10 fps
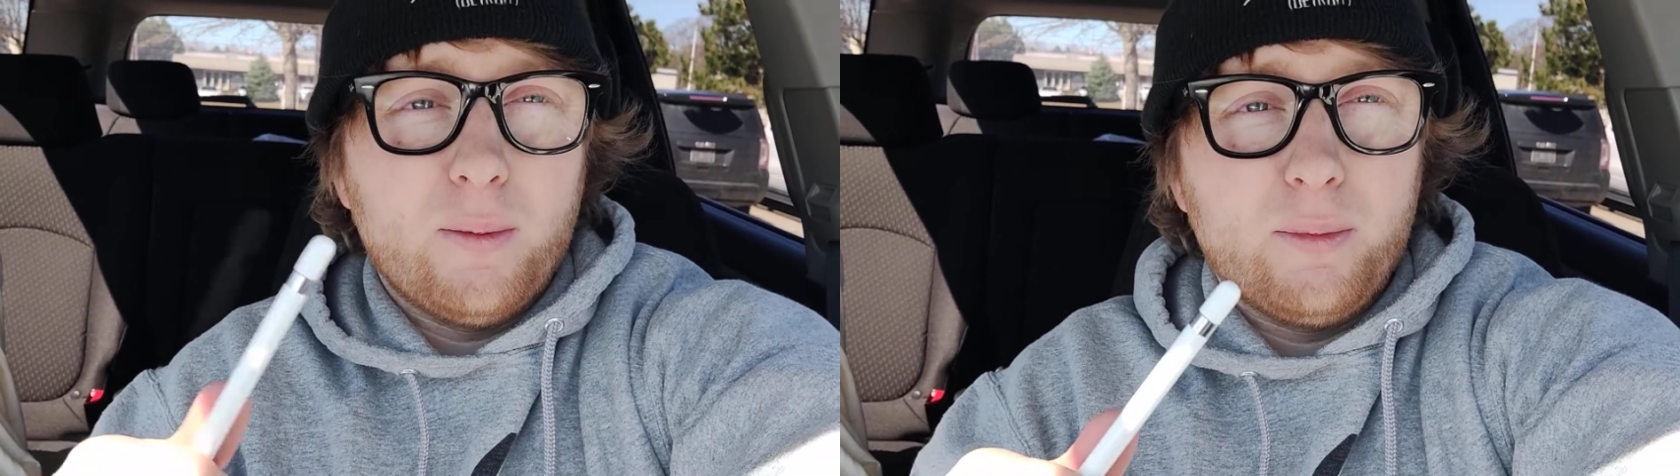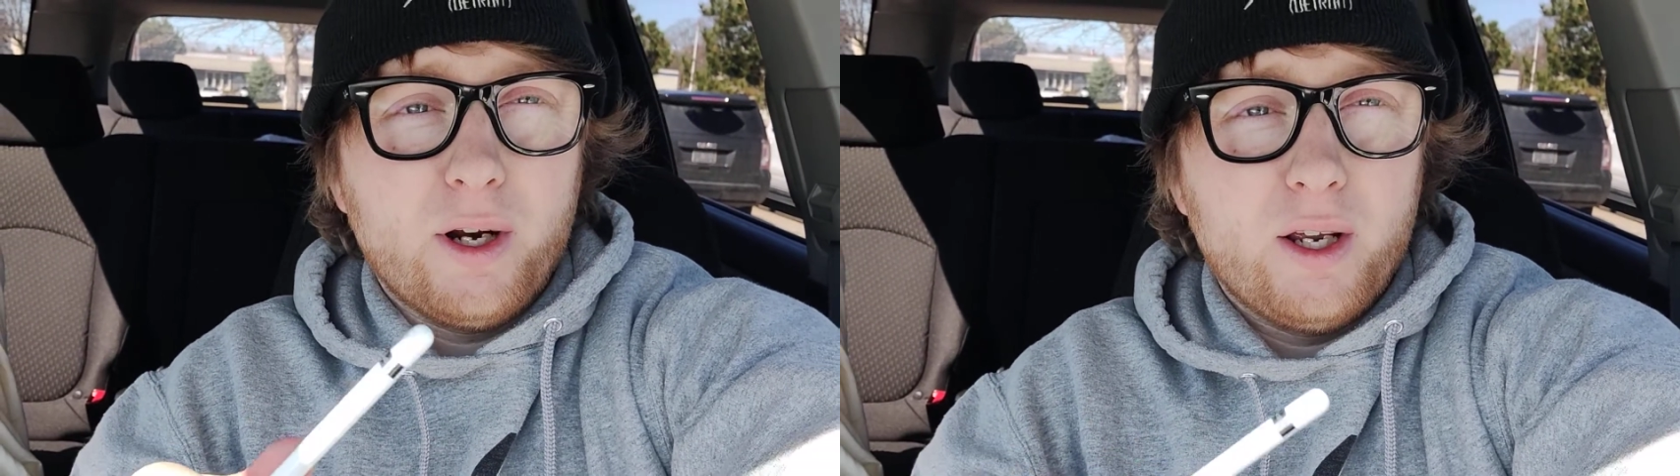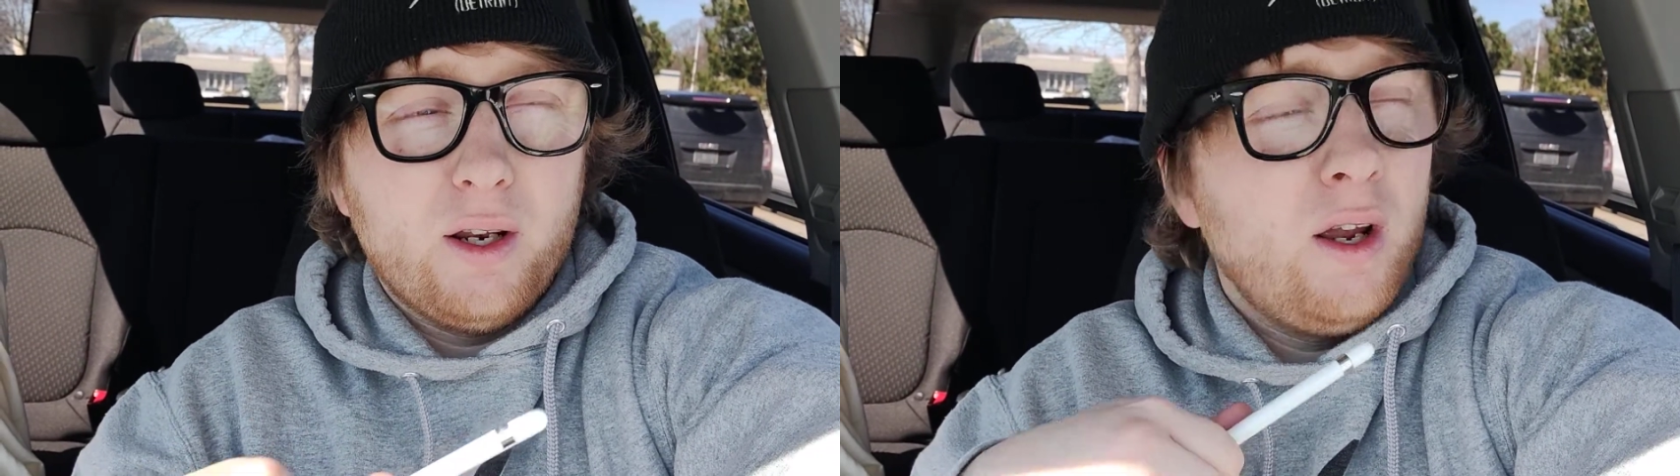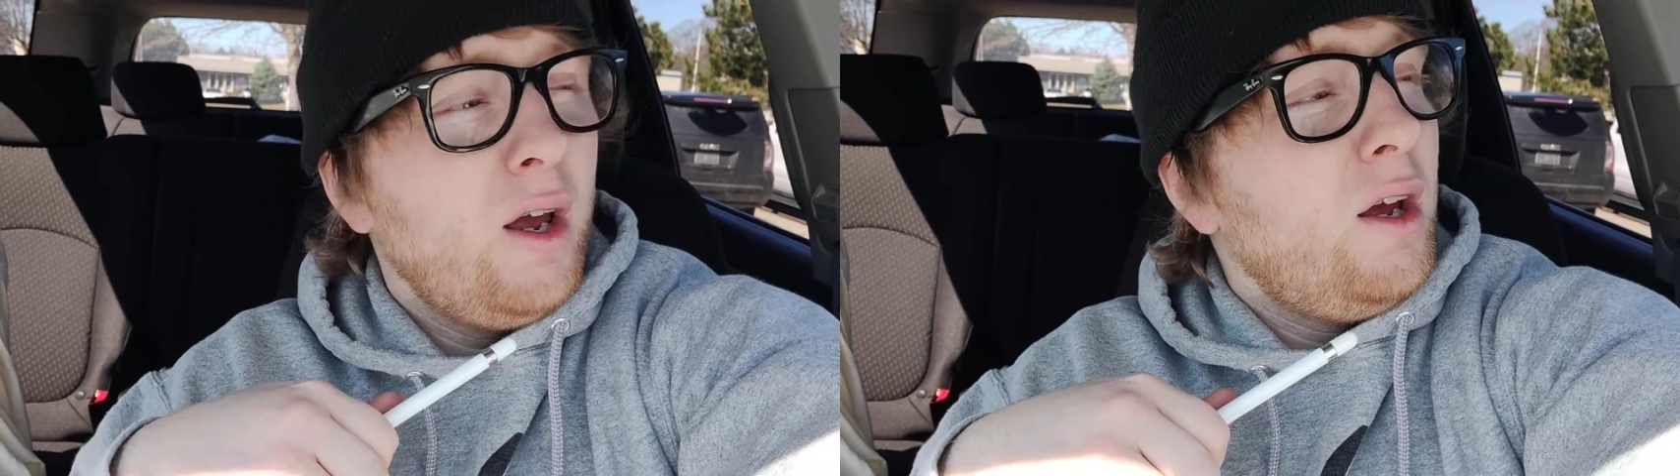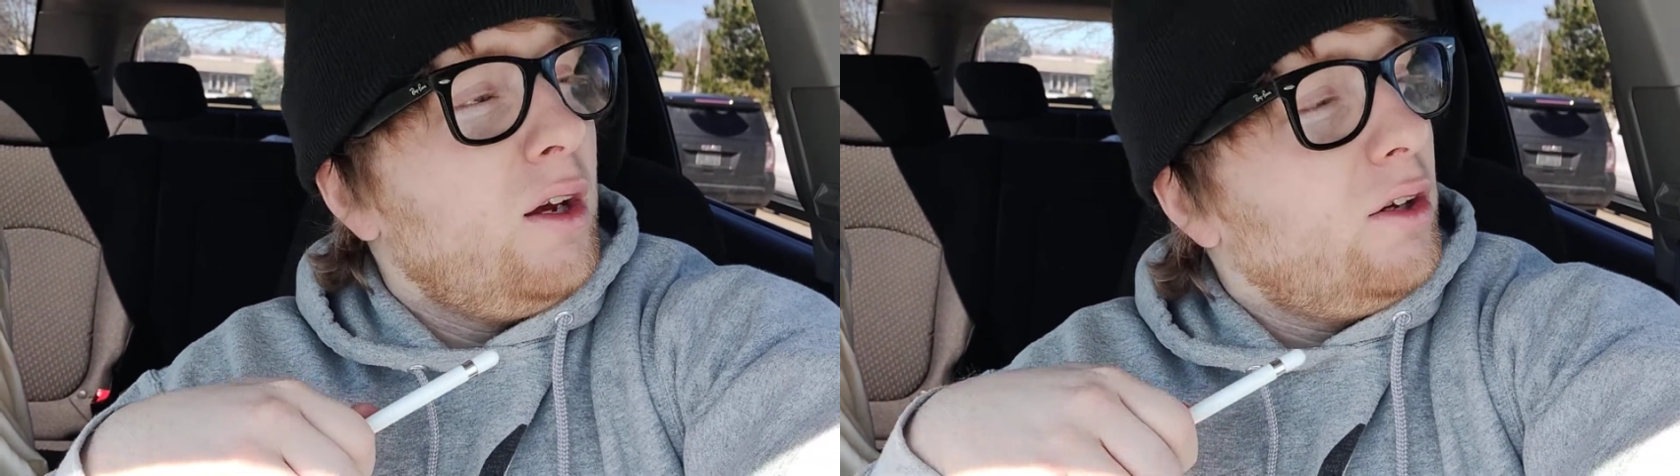brand,
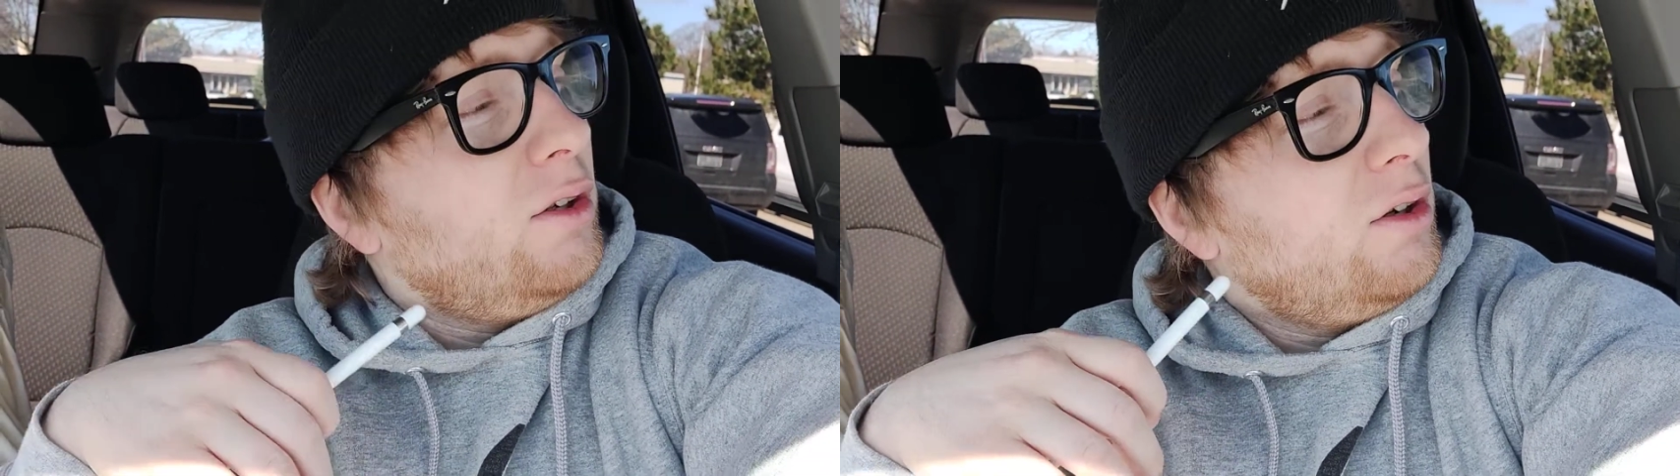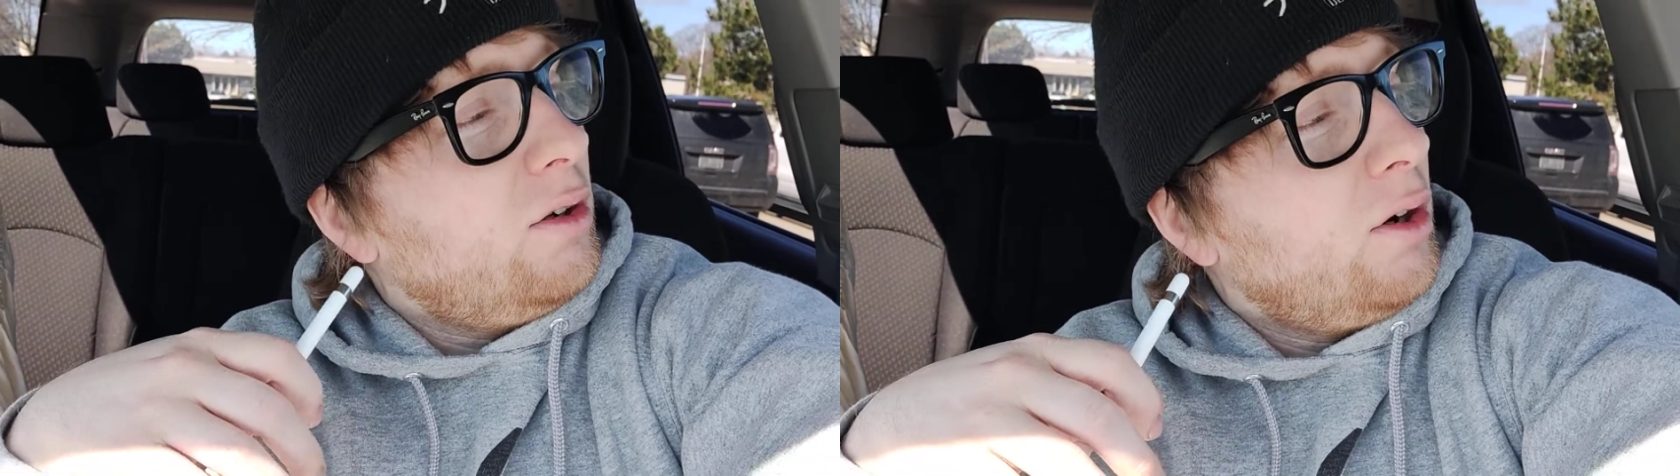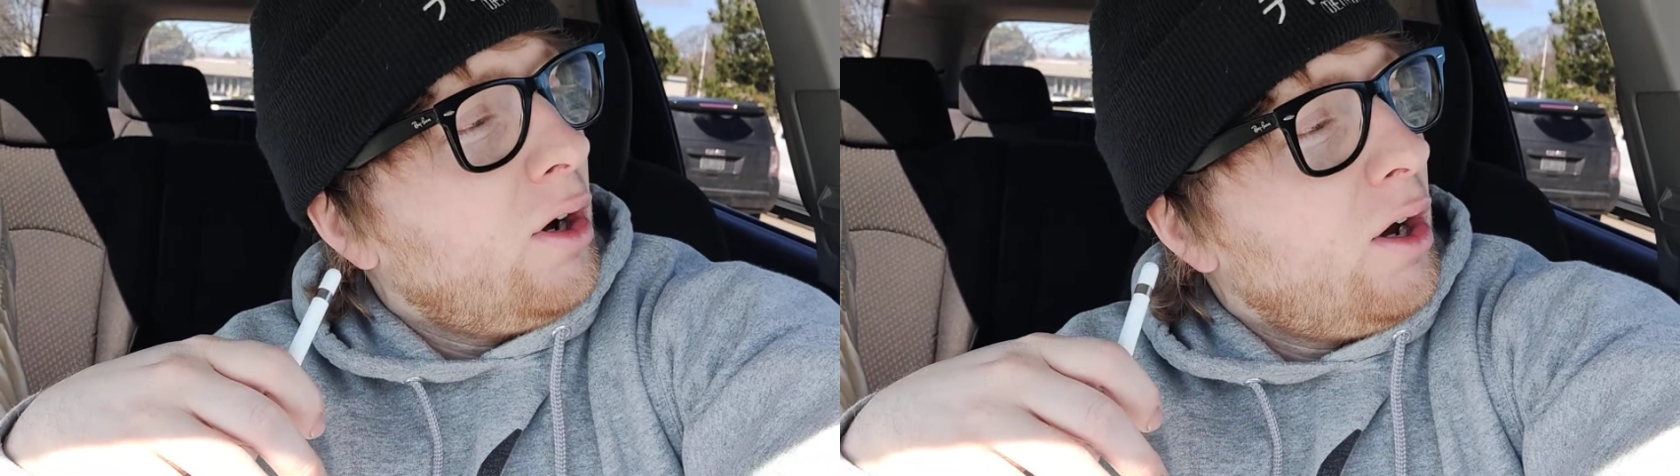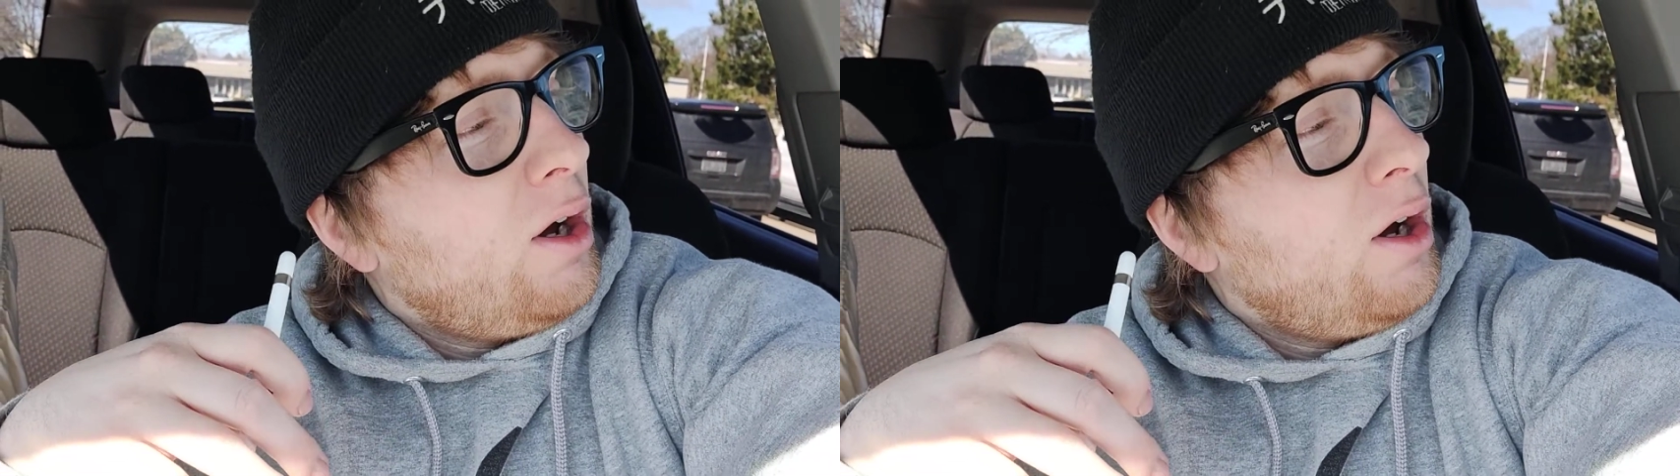you know,